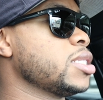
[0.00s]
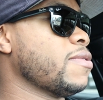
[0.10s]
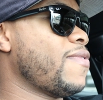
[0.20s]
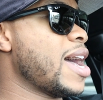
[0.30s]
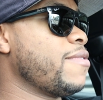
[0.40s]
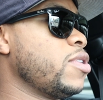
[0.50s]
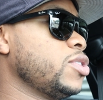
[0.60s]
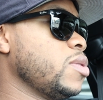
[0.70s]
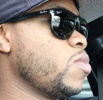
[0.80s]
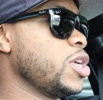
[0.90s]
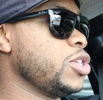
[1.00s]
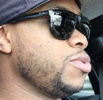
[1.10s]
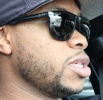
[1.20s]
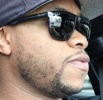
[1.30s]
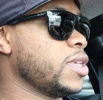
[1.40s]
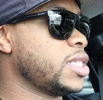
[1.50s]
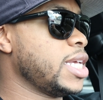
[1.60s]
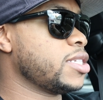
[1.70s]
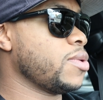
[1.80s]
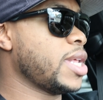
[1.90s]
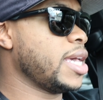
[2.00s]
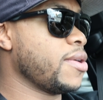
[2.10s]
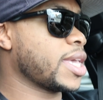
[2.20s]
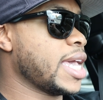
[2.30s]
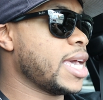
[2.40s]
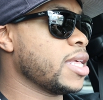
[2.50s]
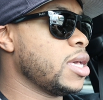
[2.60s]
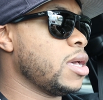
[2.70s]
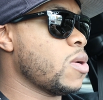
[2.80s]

to 501 units for this Daytona Hellcat